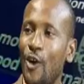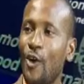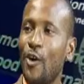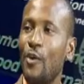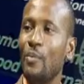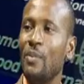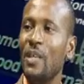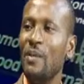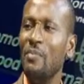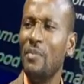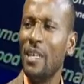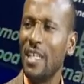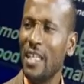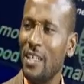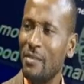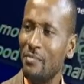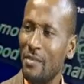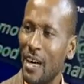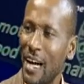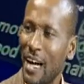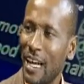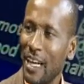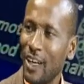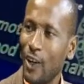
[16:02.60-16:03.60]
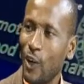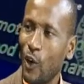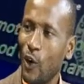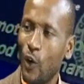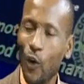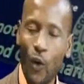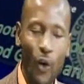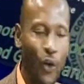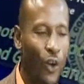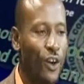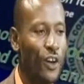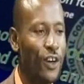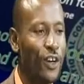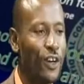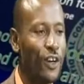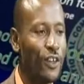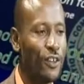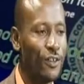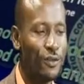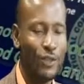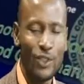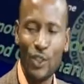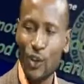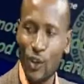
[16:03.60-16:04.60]
be minimal or
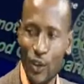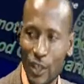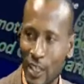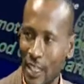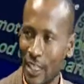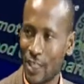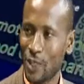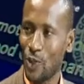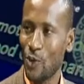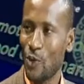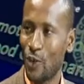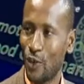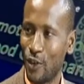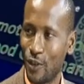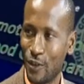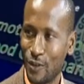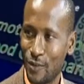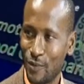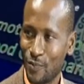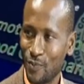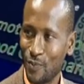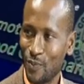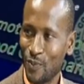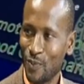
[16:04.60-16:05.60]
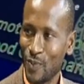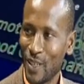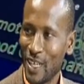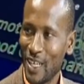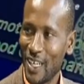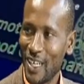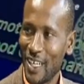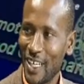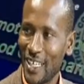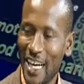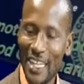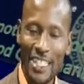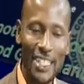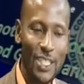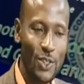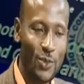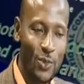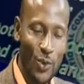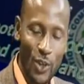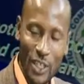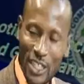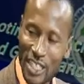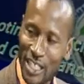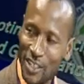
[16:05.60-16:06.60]
none at all. That is
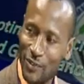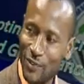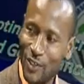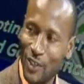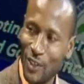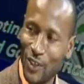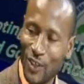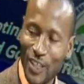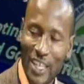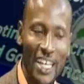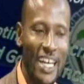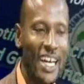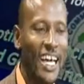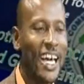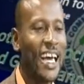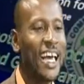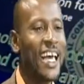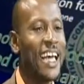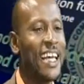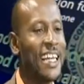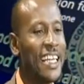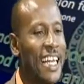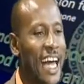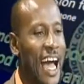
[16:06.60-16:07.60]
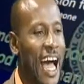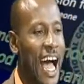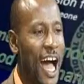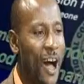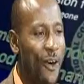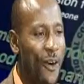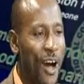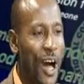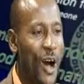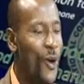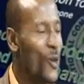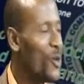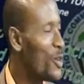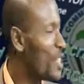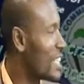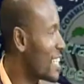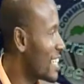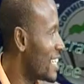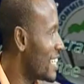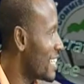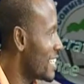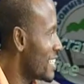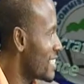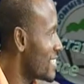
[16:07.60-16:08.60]
what they've done. In our own
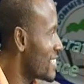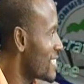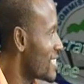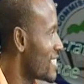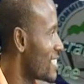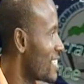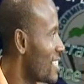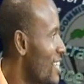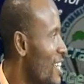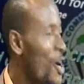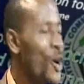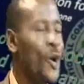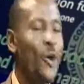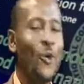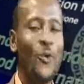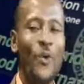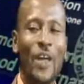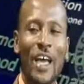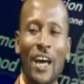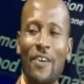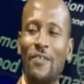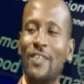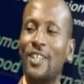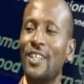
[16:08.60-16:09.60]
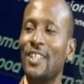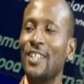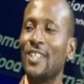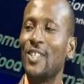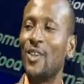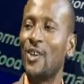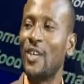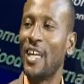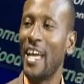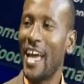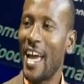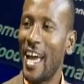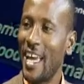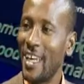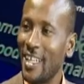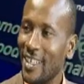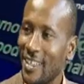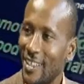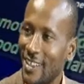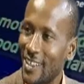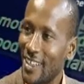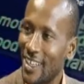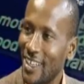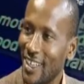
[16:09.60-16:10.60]
case, we have not done
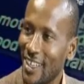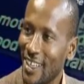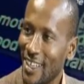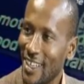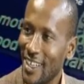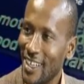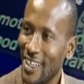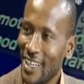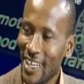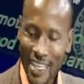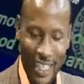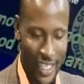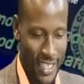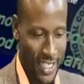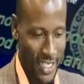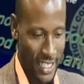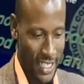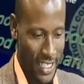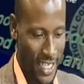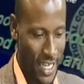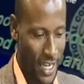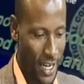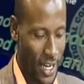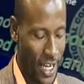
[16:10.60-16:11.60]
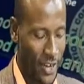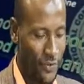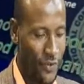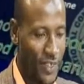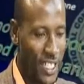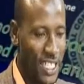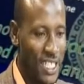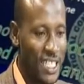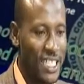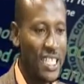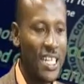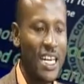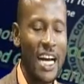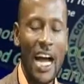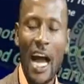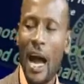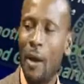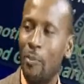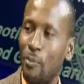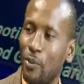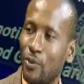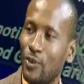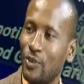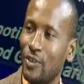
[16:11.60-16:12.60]
anything. Say if this thing
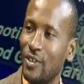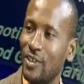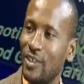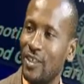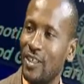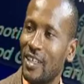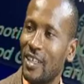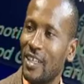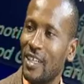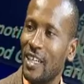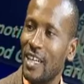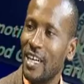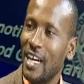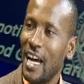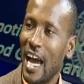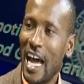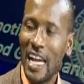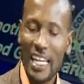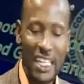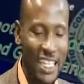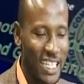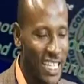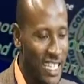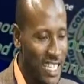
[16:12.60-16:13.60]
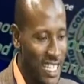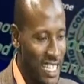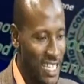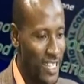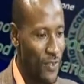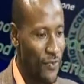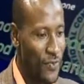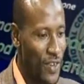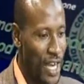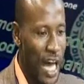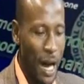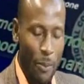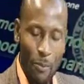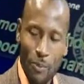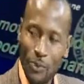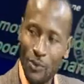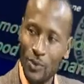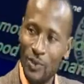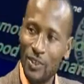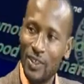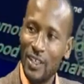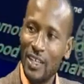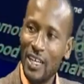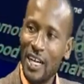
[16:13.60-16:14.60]
happen, at least if it
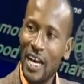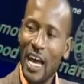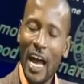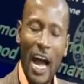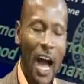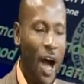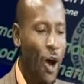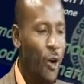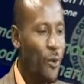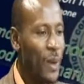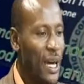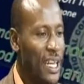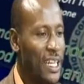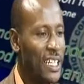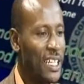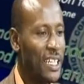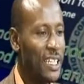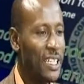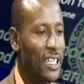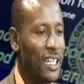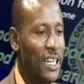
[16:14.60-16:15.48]
happen, how many